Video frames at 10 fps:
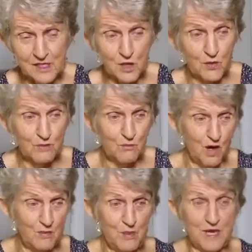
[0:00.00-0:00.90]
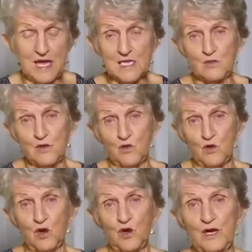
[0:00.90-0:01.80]
So it might be, as we're all
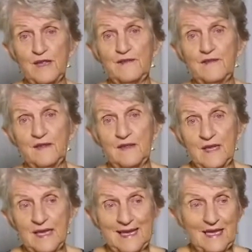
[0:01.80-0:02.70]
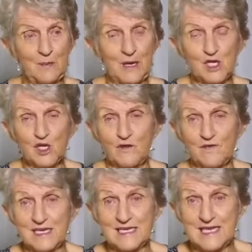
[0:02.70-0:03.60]
learning, the incubation of a
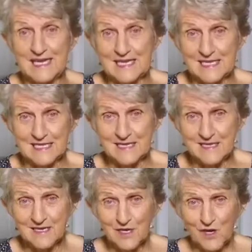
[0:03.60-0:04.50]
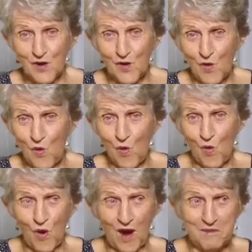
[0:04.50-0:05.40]
disease
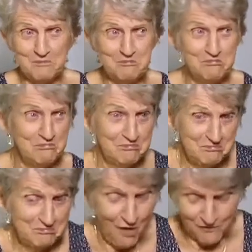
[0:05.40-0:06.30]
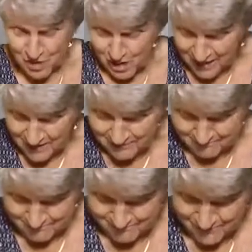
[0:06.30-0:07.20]
or of a chicken,
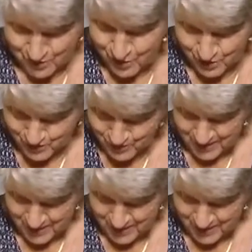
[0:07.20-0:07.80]
you know.